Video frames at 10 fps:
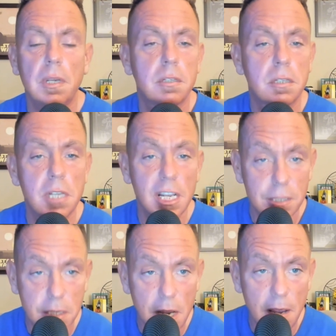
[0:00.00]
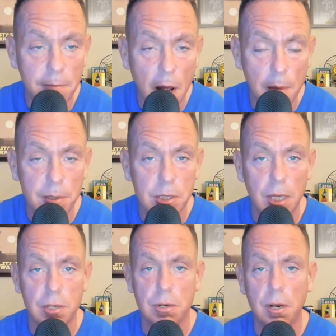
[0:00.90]
Stayed safe, obviously,
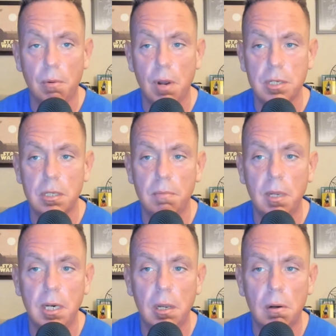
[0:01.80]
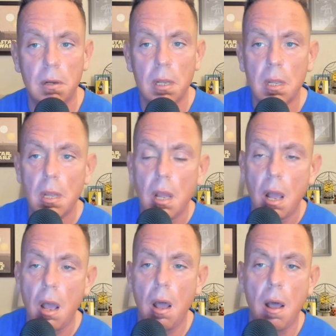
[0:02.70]
because you're here watching the video.
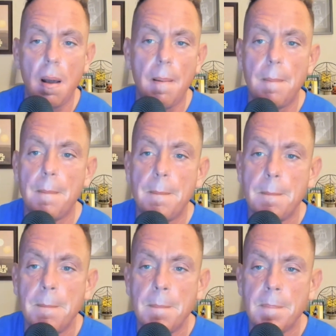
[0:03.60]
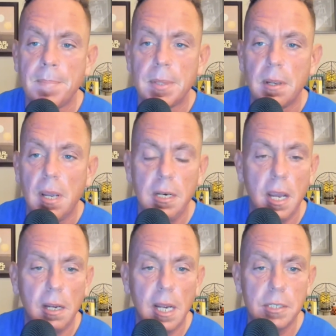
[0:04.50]
And
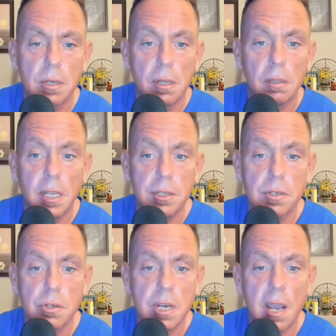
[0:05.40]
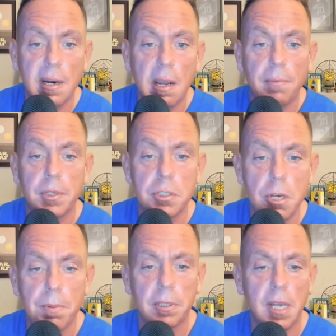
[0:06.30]
yeah, guys, let's shout out the
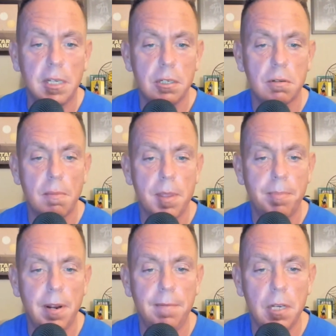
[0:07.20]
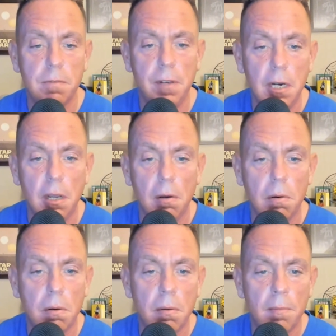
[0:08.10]
super thankses from the previous
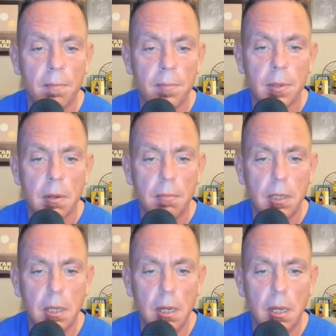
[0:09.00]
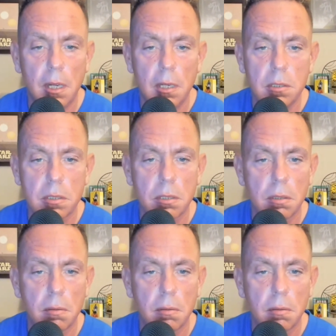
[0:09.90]
video, because